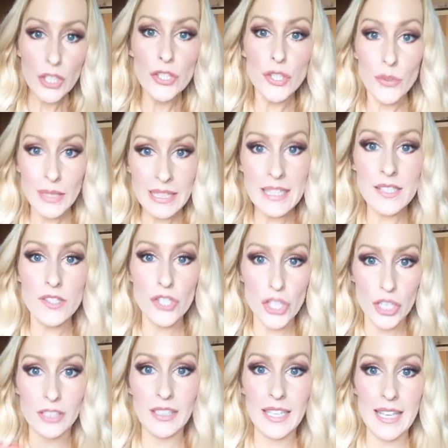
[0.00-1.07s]
doing this
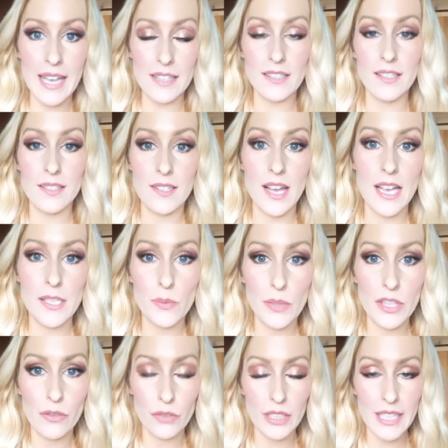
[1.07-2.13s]
journaling exercise
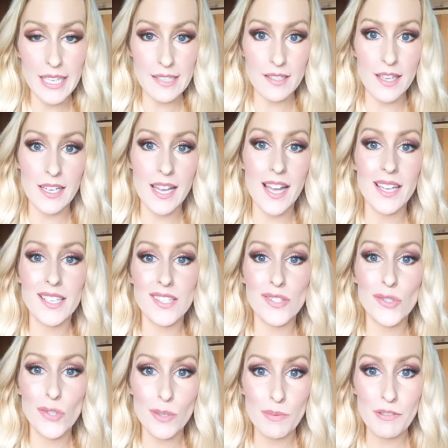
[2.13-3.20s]
with the release letter is
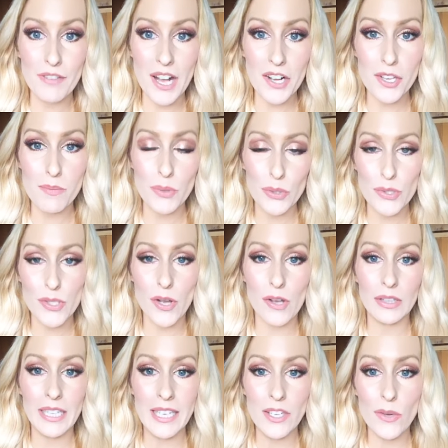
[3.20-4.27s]
super valuable. So
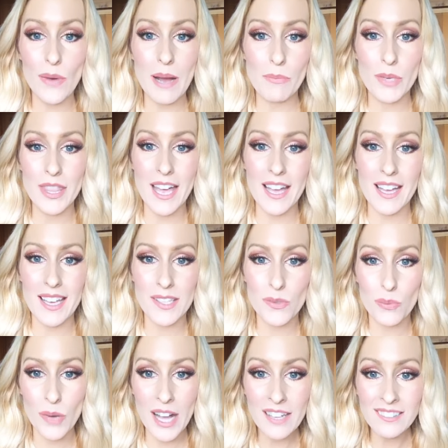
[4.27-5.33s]
I'll link you up with that
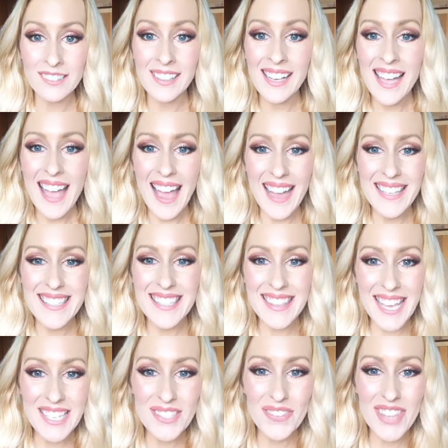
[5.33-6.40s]
as well. And
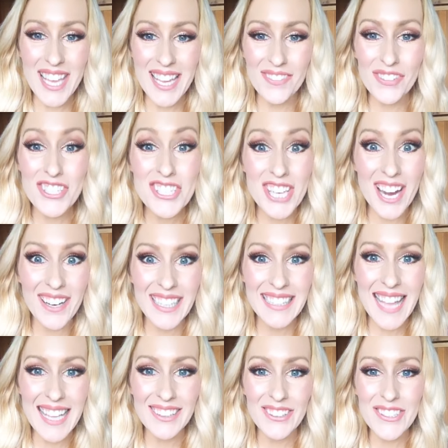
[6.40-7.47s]
thanks for that for sharing
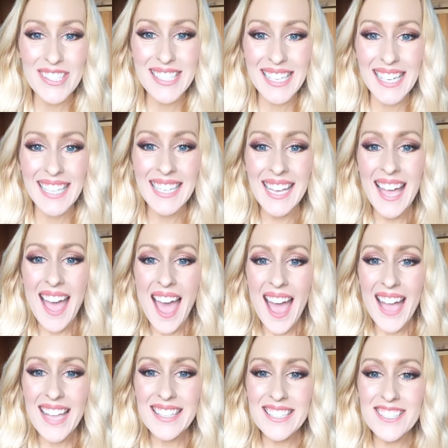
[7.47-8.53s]
that, Lucy.
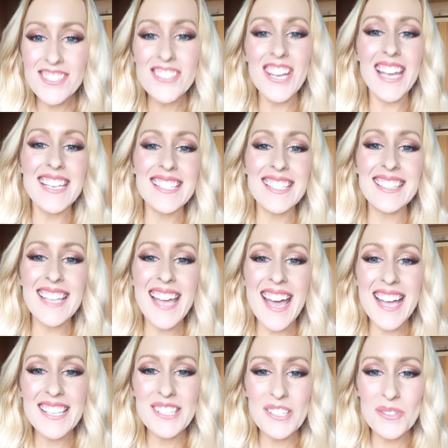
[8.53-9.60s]
And Jay's in the
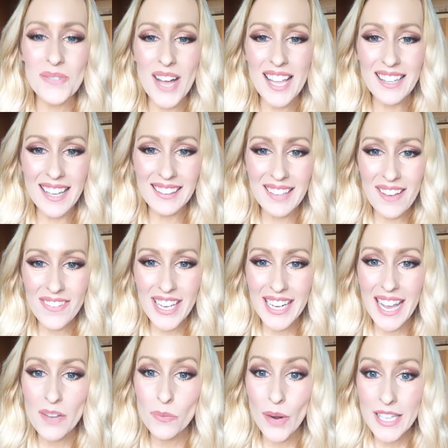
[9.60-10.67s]
house as well. I love it.
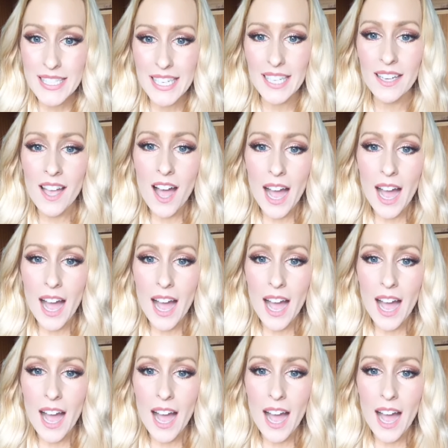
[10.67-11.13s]
And Wendy,